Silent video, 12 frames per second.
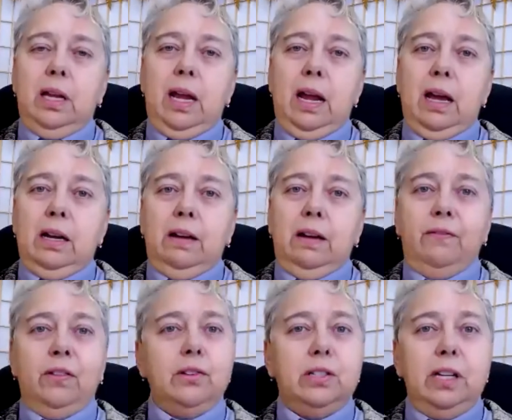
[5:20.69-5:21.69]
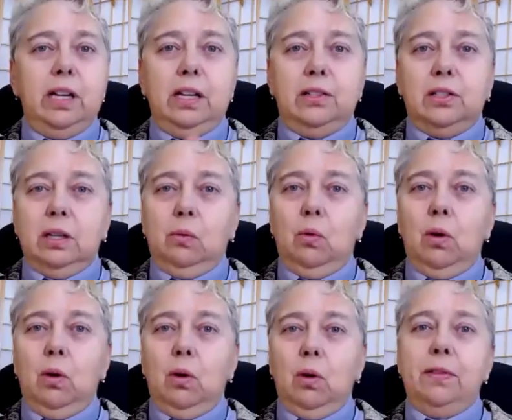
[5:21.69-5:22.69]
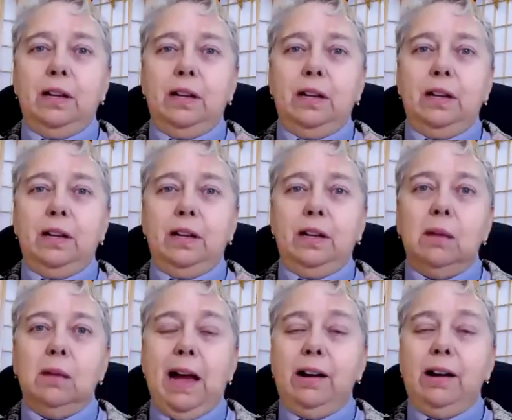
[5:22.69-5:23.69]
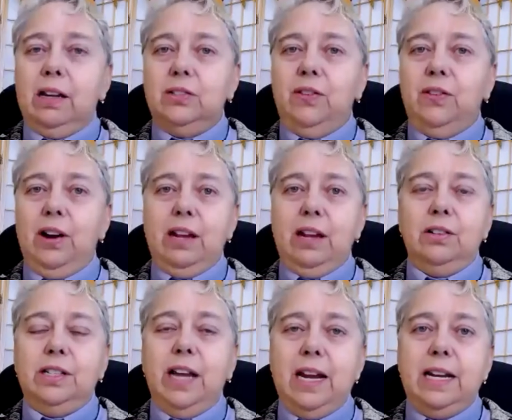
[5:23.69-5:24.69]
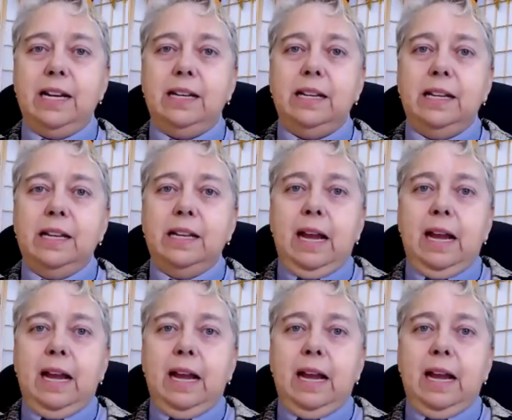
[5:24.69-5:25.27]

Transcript: And at first, it's a wonderful thing to talk about, and it's very entertaining.